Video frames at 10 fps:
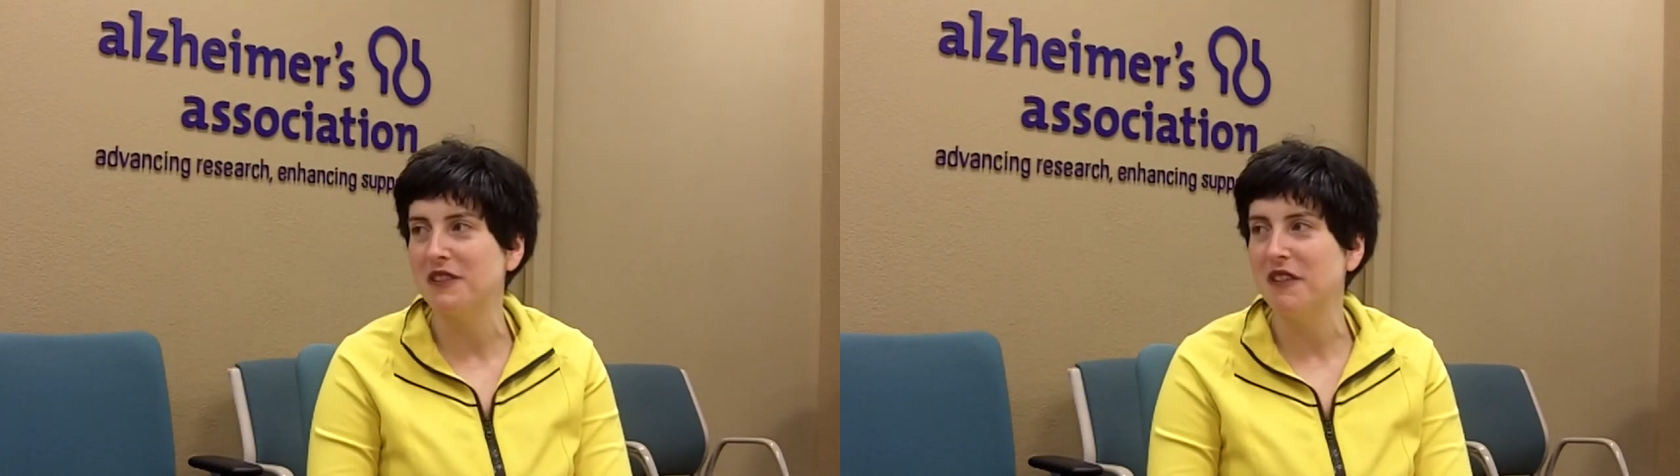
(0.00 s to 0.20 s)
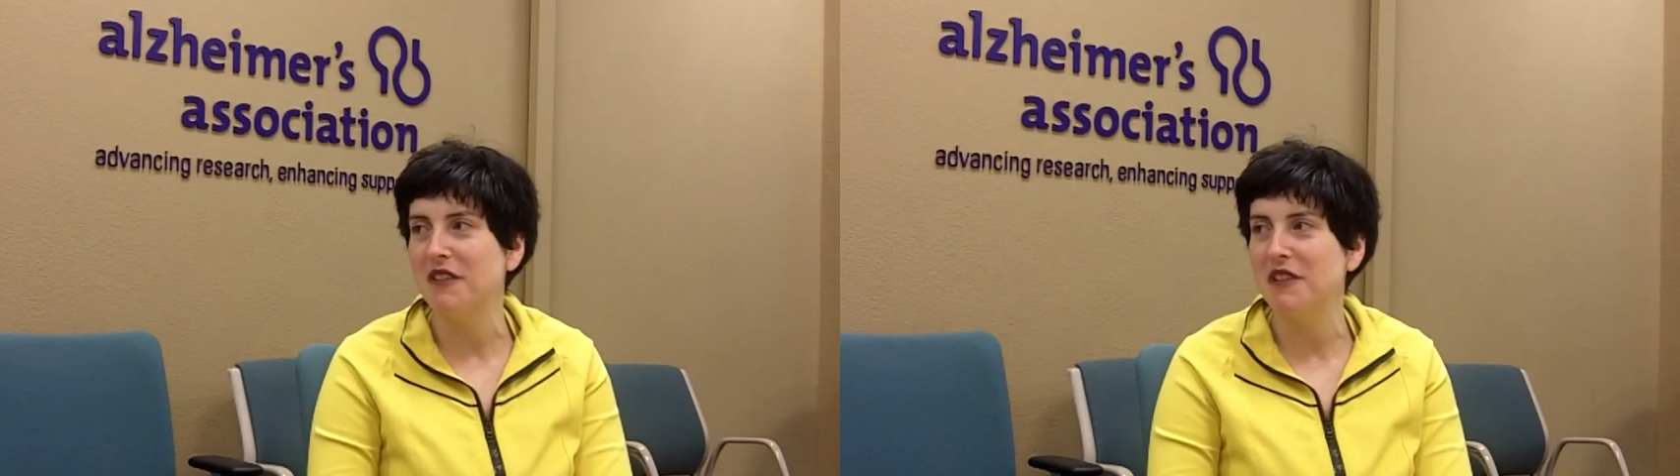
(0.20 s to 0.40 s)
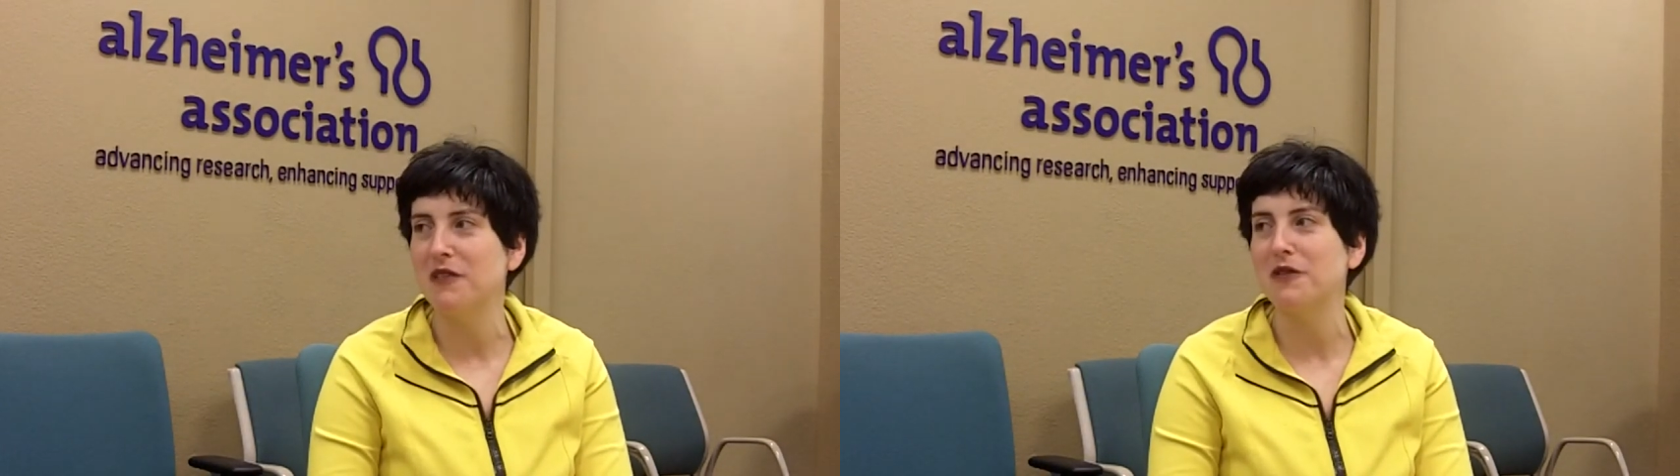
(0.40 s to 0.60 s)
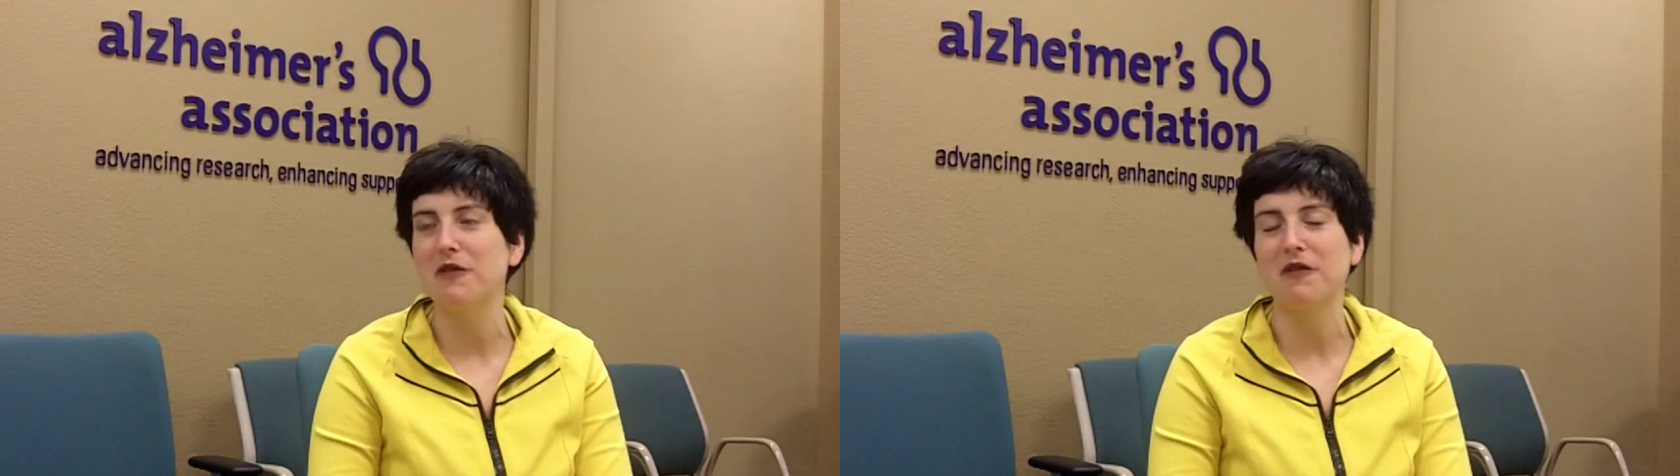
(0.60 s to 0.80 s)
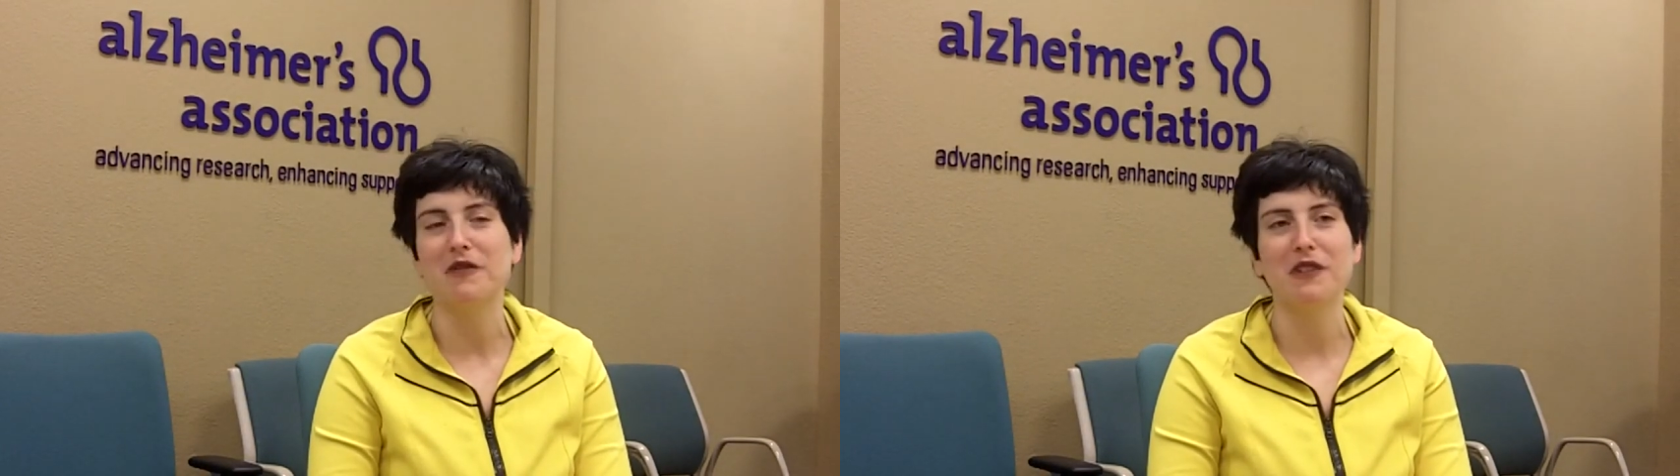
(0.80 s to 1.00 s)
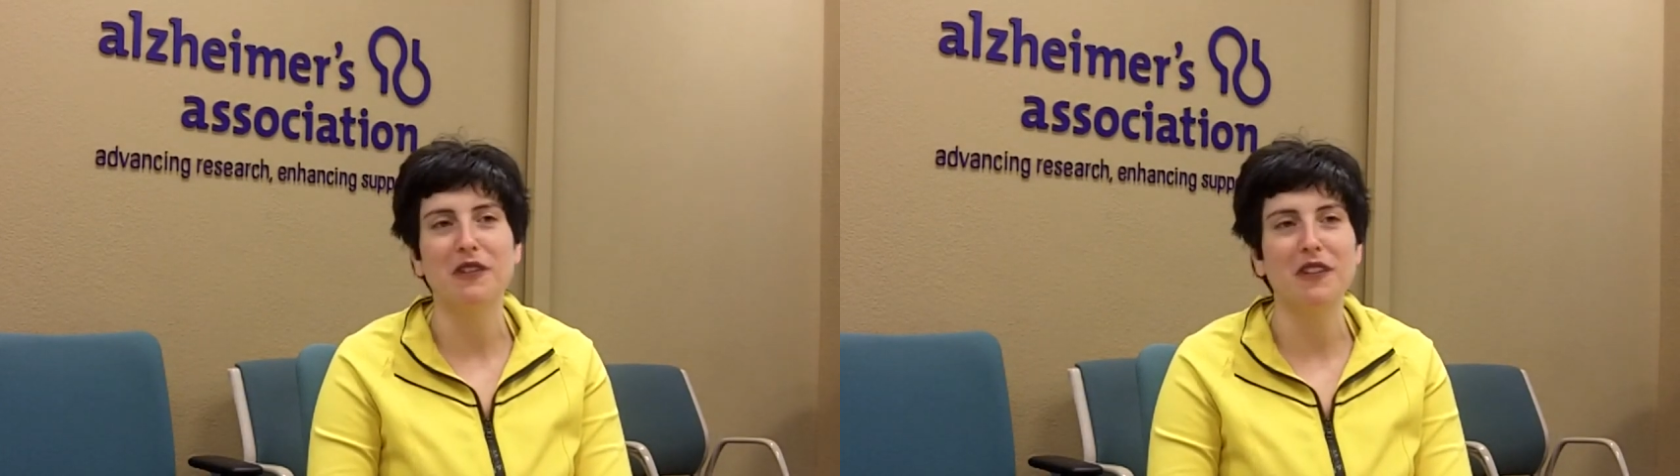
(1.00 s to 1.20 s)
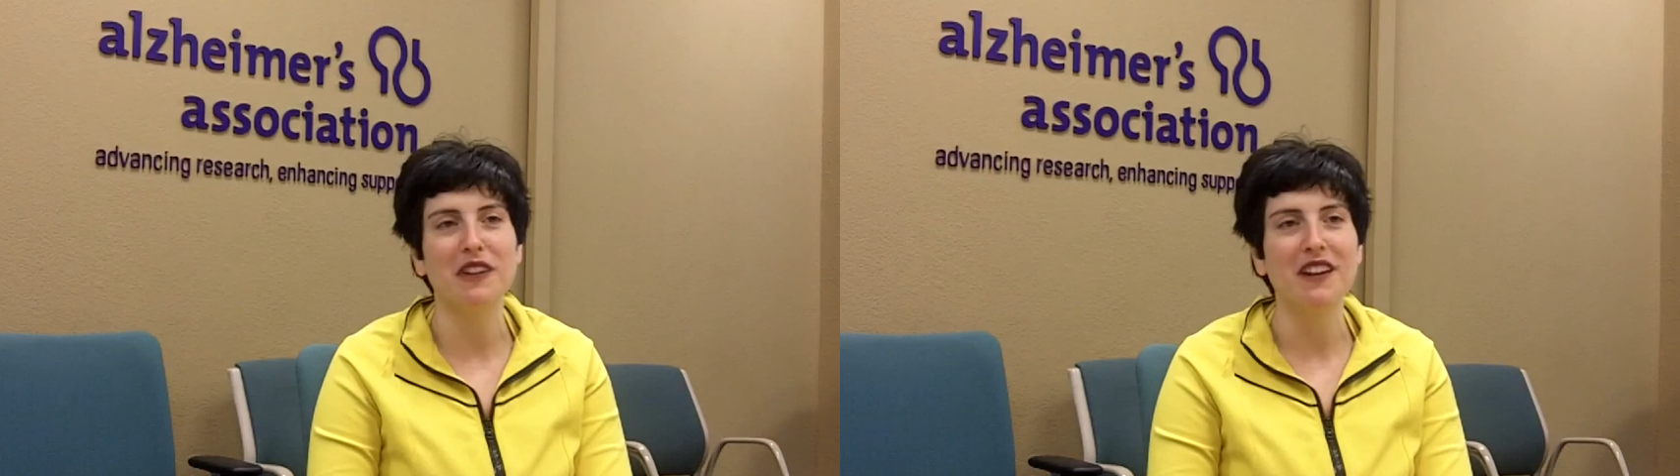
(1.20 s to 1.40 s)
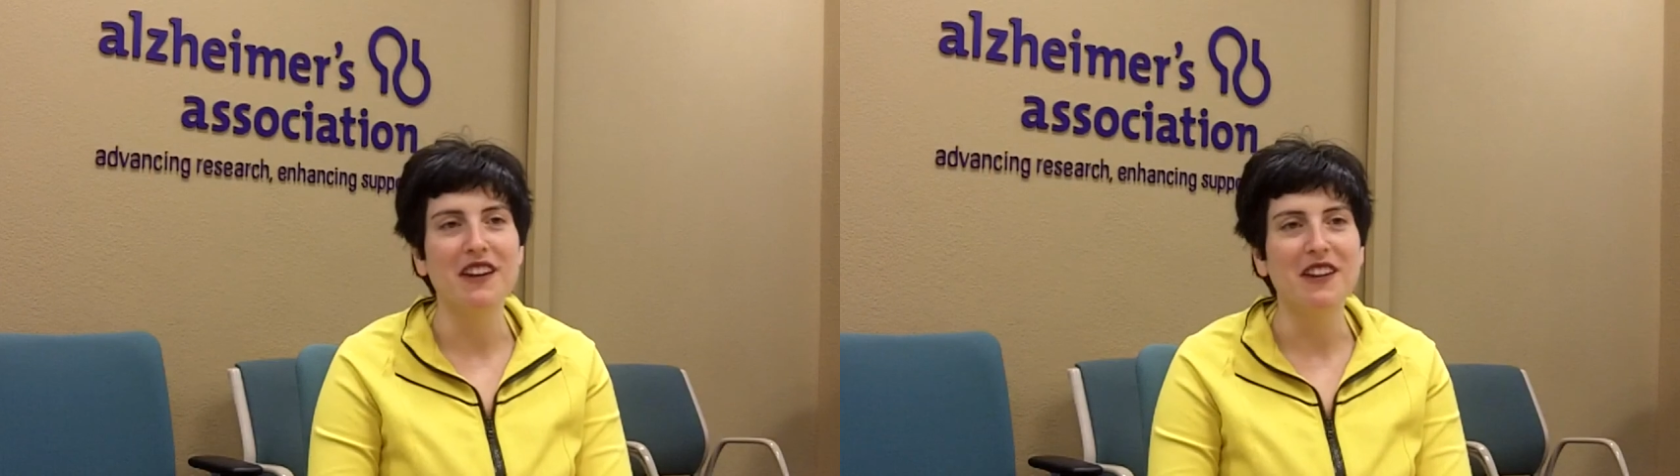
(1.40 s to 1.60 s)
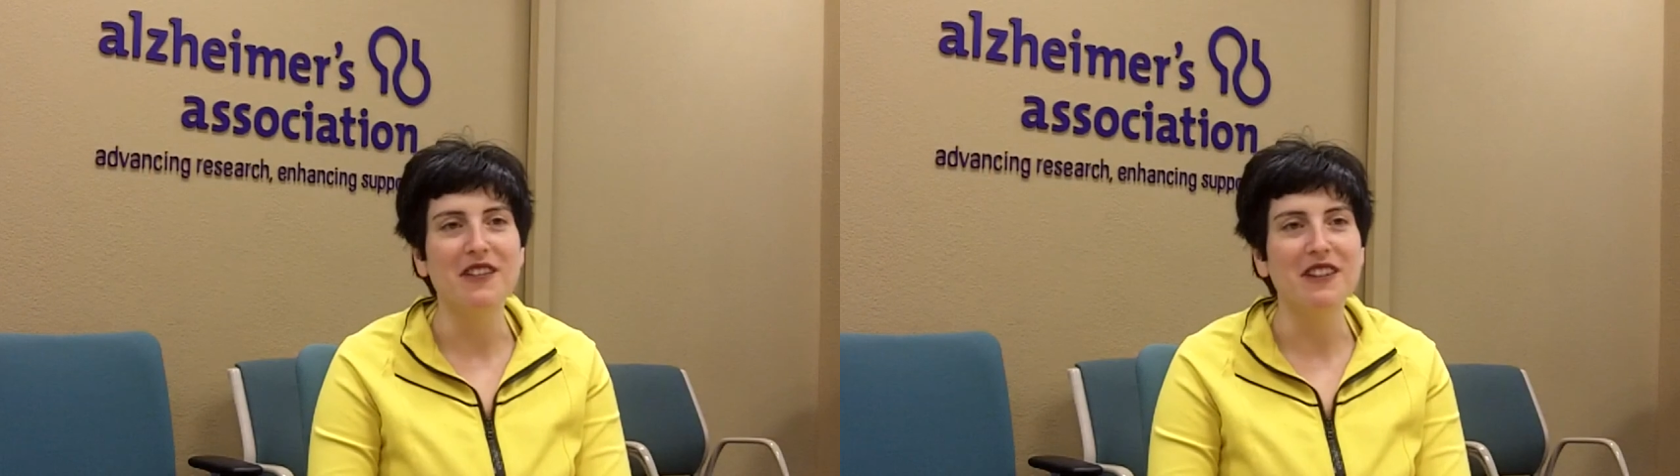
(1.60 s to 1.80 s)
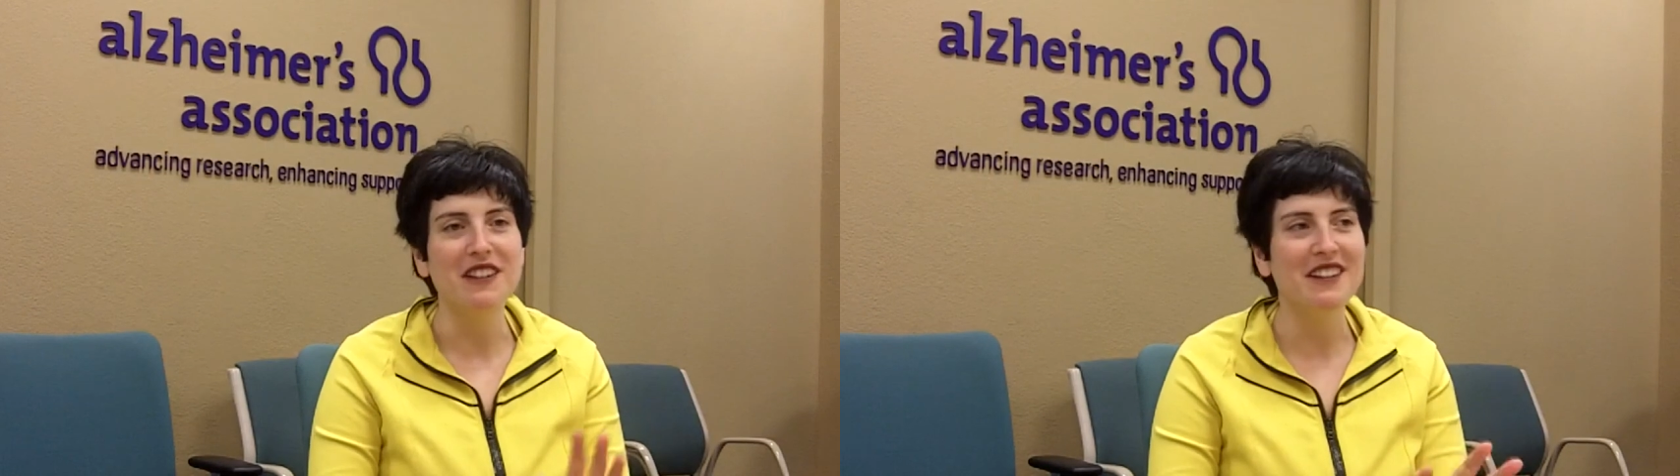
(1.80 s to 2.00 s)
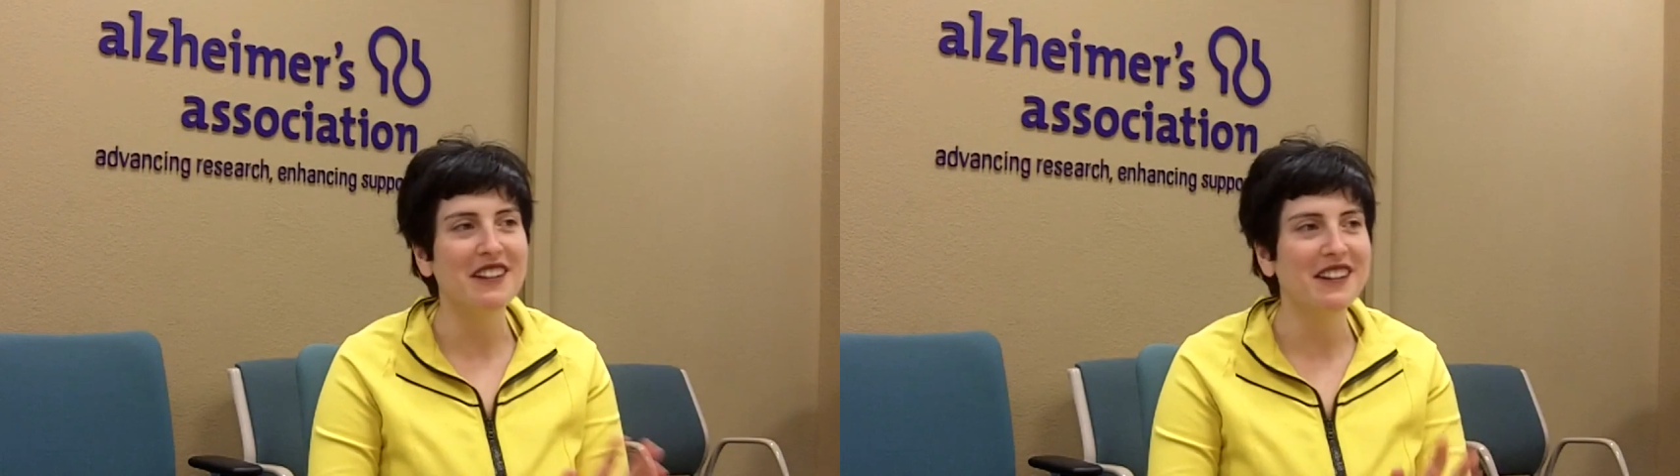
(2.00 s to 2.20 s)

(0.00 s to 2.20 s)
It's very useful. So you need,